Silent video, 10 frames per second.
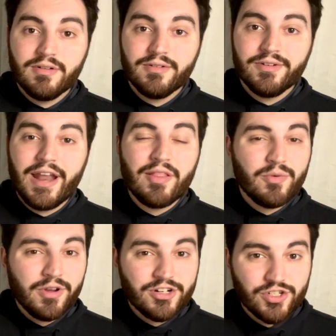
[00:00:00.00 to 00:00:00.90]
Now that we're in
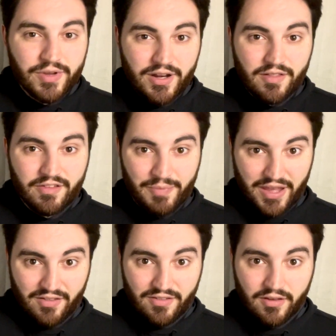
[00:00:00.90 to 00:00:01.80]
a treated
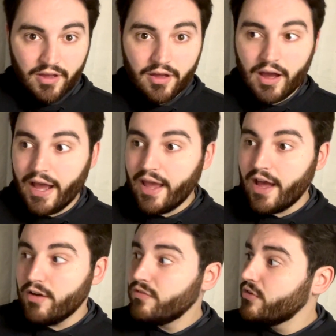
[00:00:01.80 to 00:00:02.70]
space, I
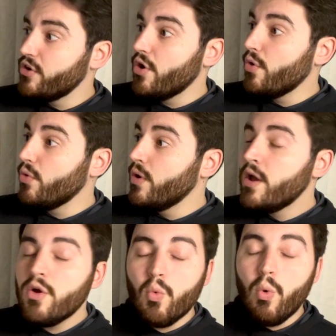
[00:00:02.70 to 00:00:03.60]
have no
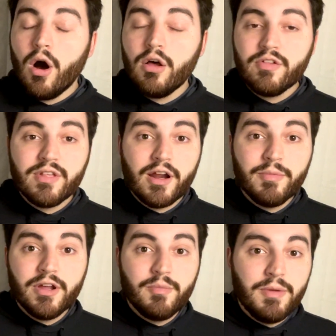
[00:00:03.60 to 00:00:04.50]
walls that I'm going
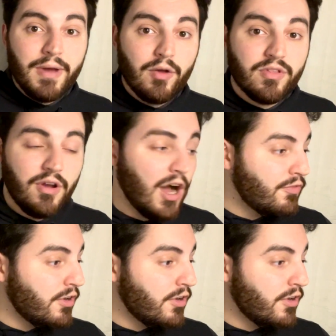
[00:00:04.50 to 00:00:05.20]
to be bouncing off of.